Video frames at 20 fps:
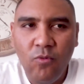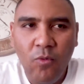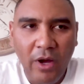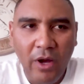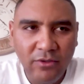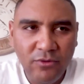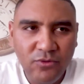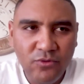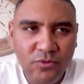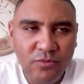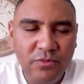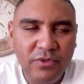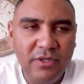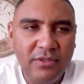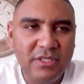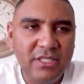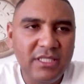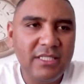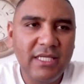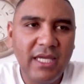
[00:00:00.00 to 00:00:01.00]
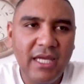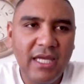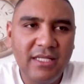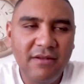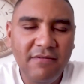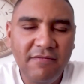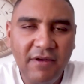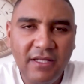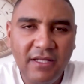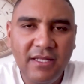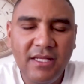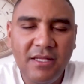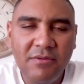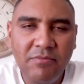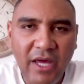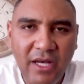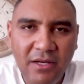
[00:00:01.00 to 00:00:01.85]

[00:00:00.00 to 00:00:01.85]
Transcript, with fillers: one or two persons get infected in